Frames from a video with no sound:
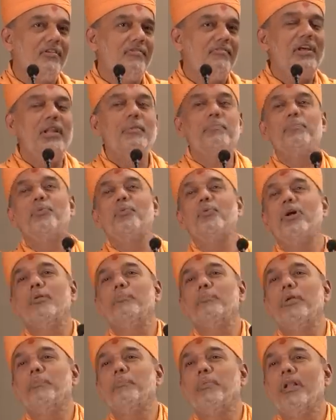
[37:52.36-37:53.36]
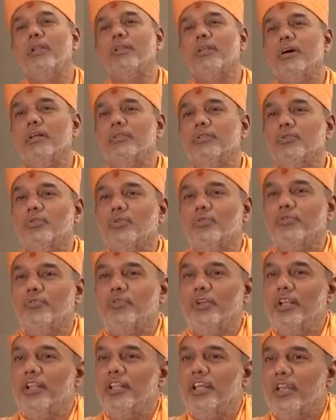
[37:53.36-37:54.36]
Well, poor people run to
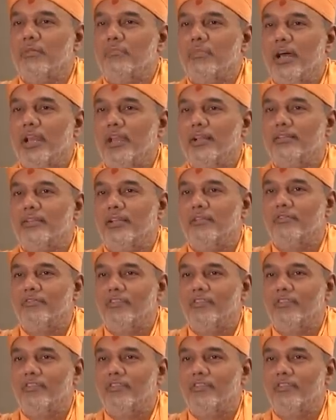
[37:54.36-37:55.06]
fill their bellies and